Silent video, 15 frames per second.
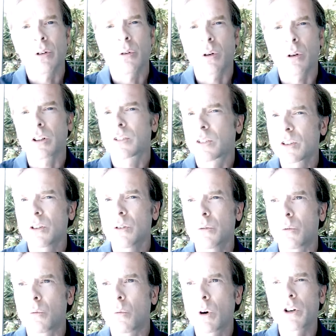who are
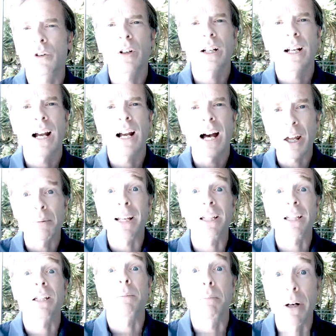still wondering how to
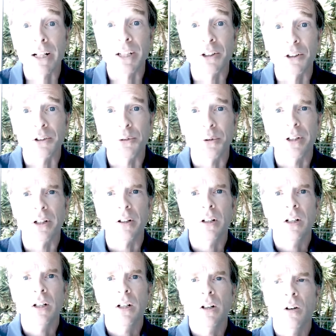make any money on Twitter.
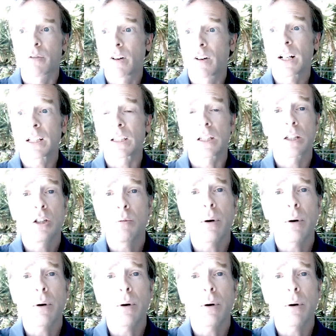Or frankly,